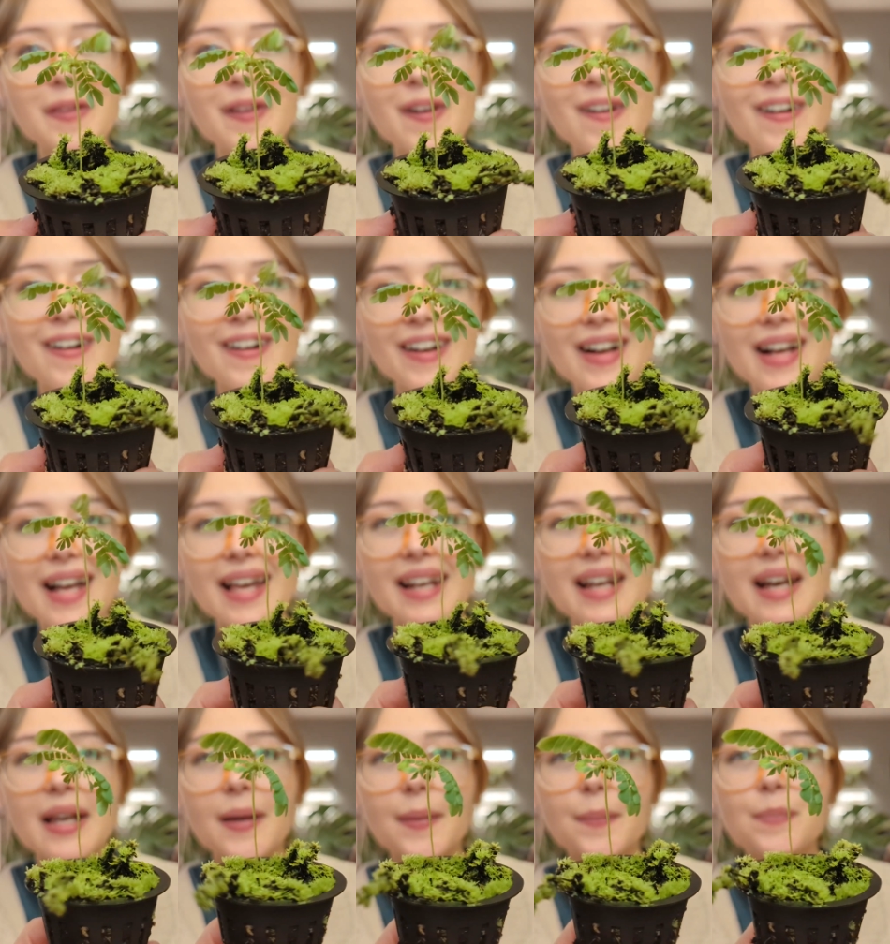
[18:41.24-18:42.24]
long and
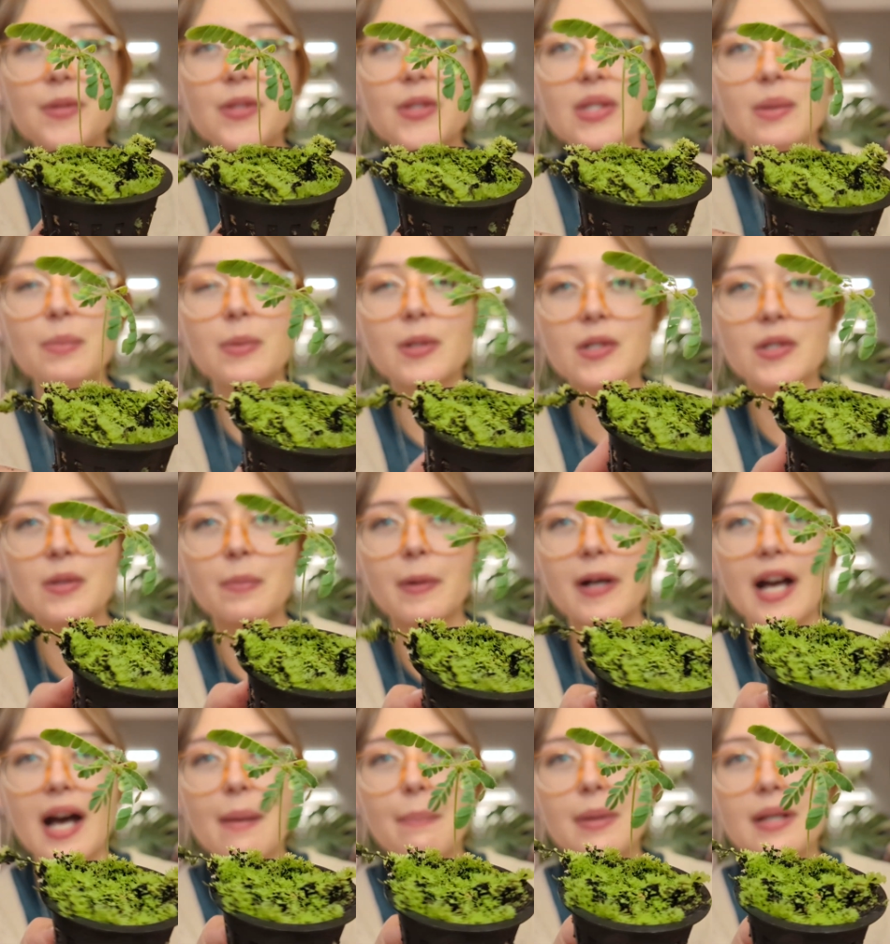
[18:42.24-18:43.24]
I am super,
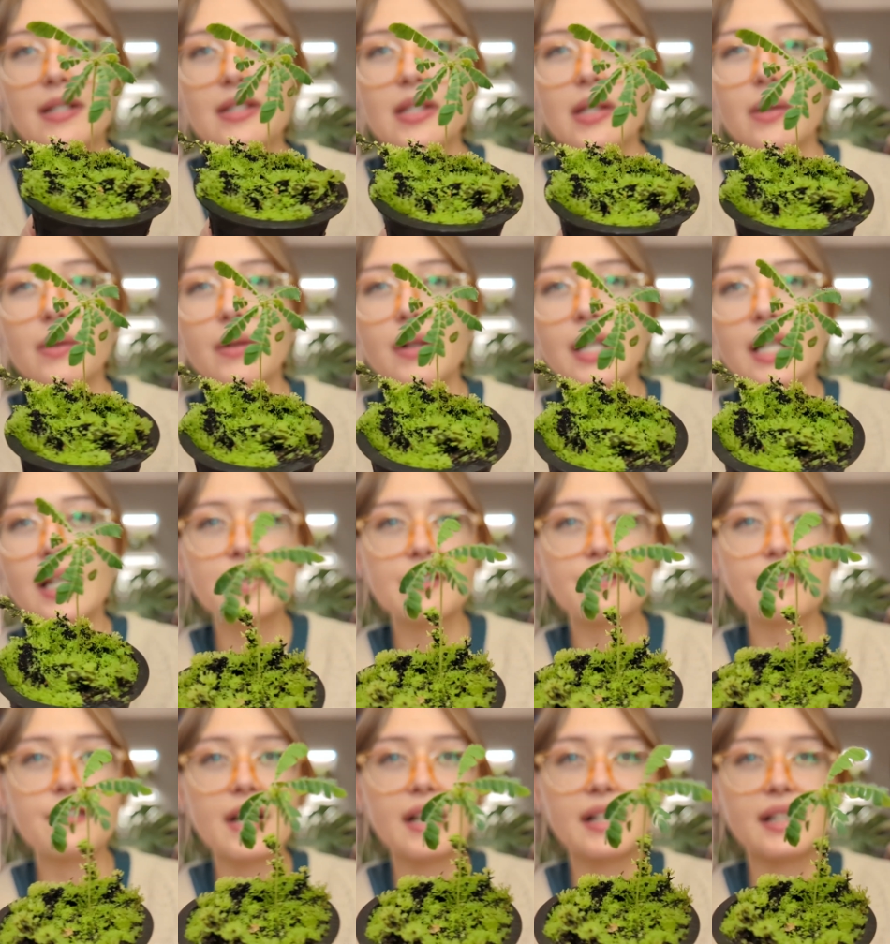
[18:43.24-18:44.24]
super happy to, to
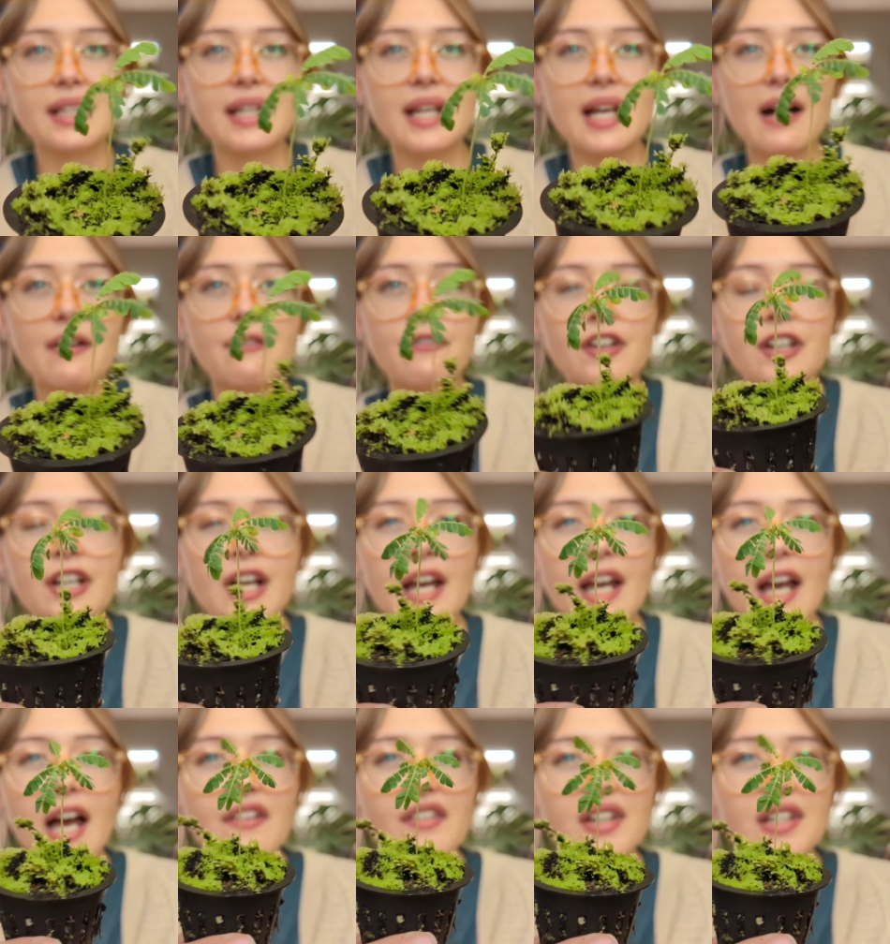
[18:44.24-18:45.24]
finally have one. I
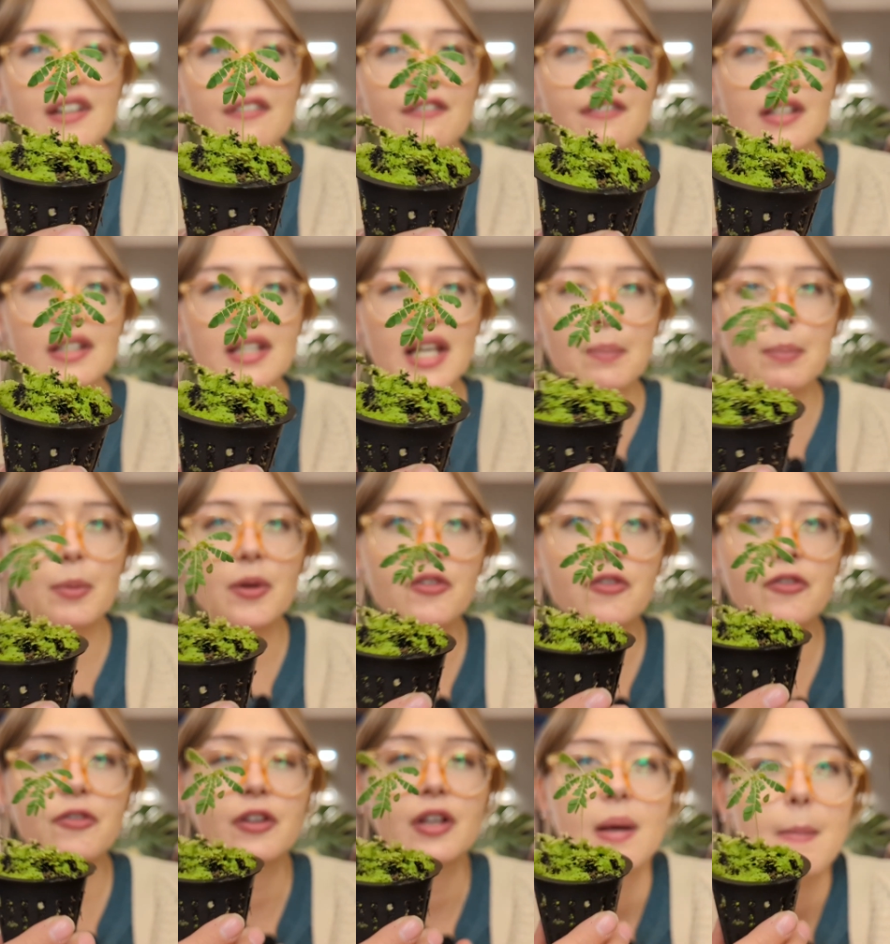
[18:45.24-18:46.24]
have a different type
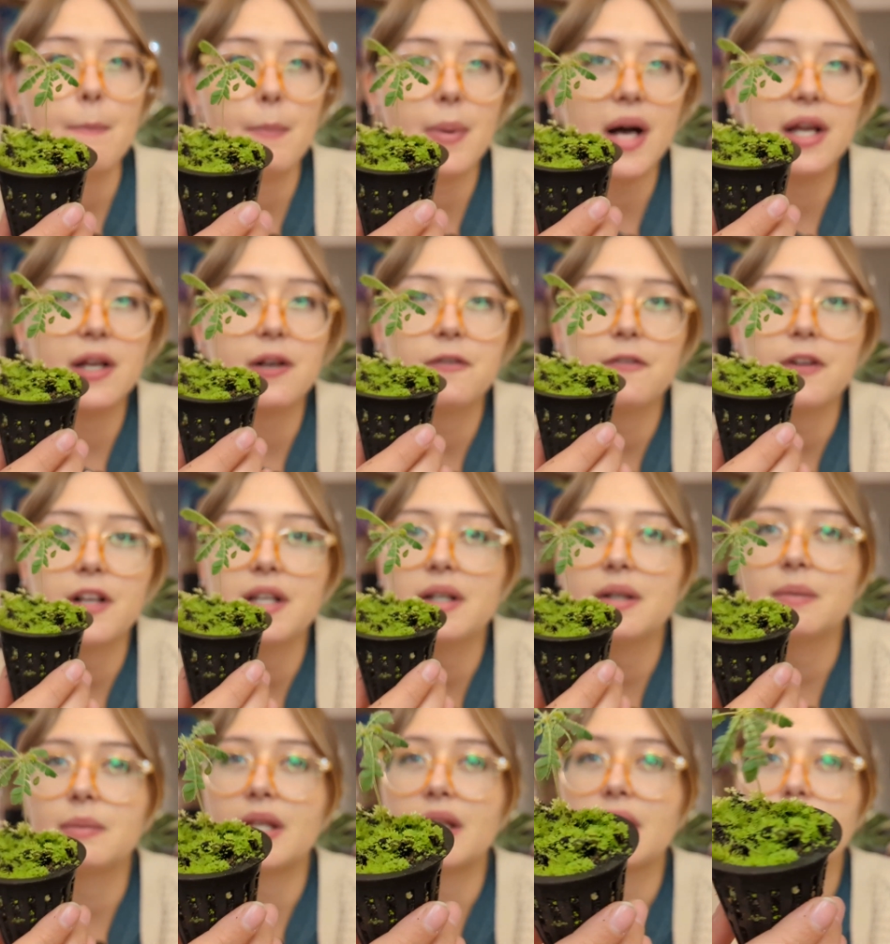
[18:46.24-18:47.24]
of
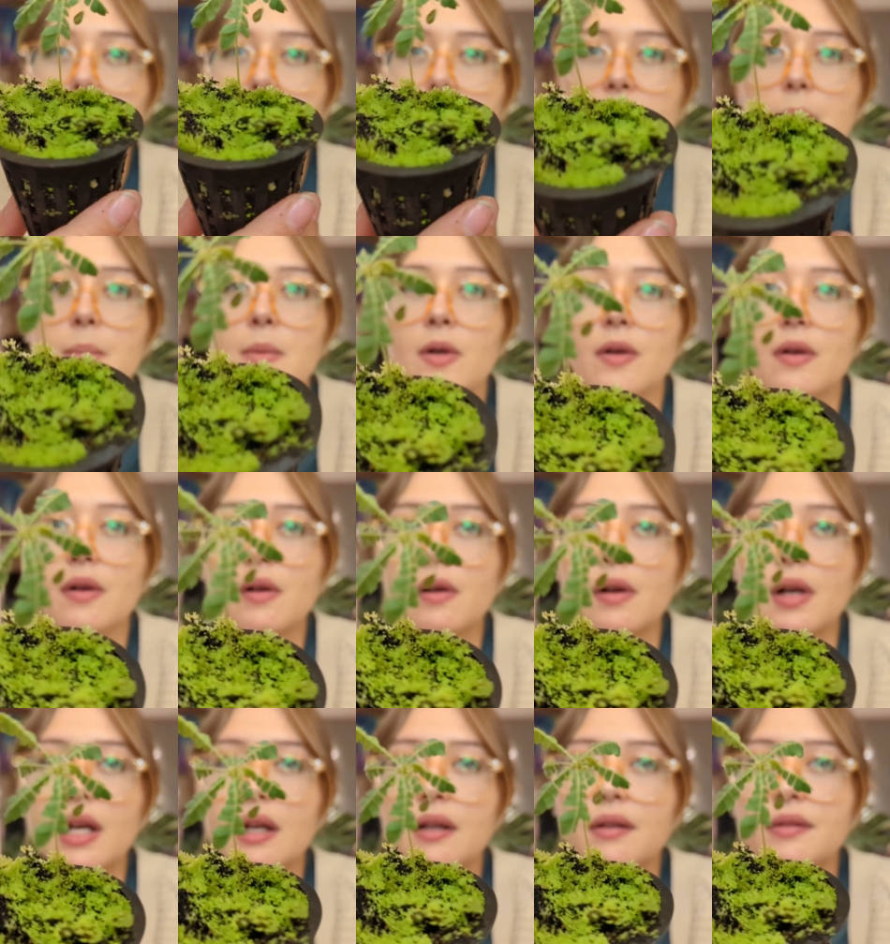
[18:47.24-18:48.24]
biophytum like
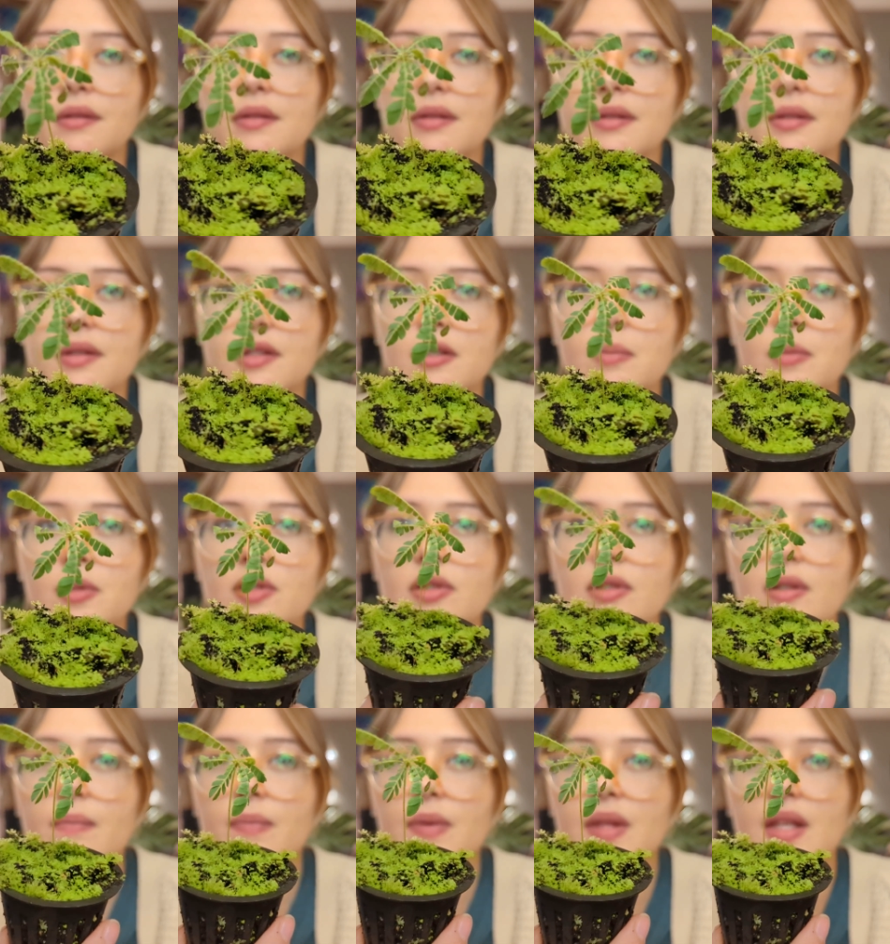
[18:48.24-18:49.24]
memorantum or
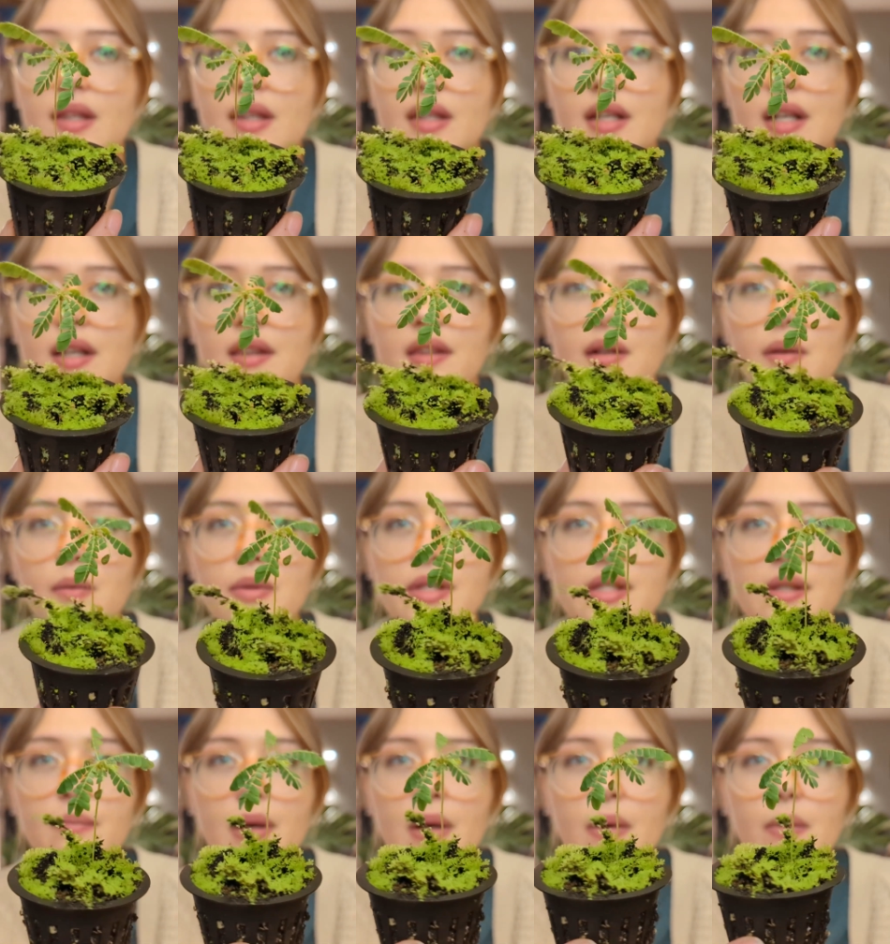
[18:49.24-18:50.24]
something that I think
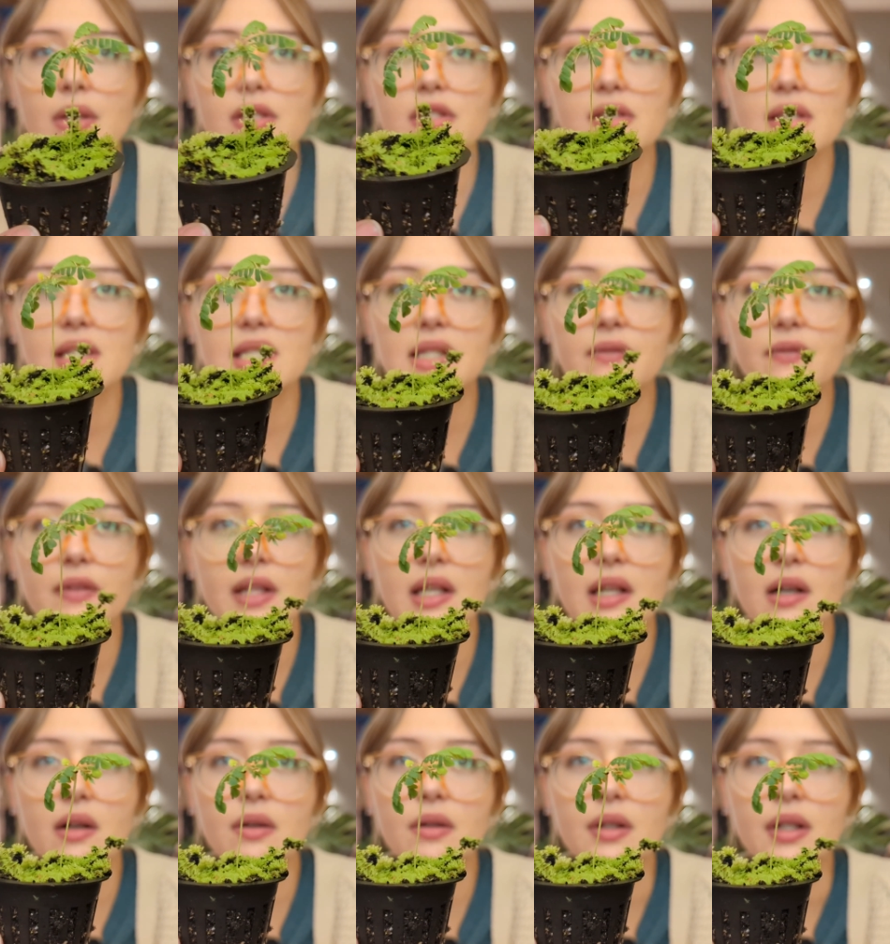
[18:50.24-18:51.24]
was in my wish list
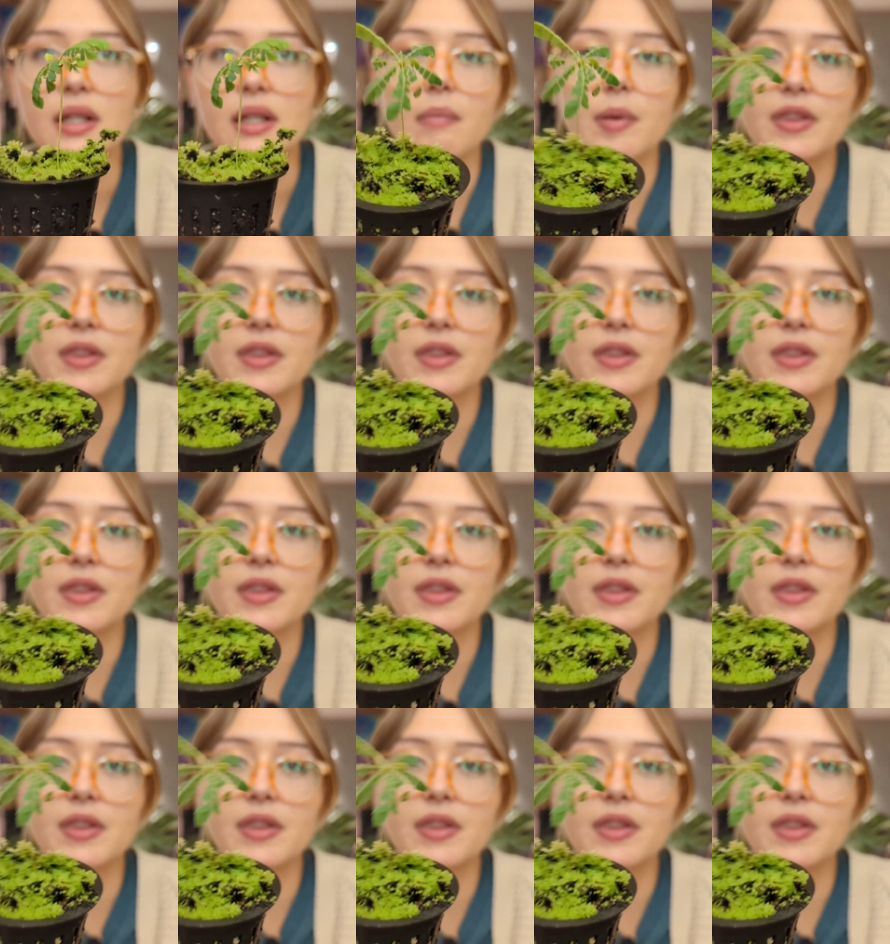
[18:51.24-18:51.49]
video.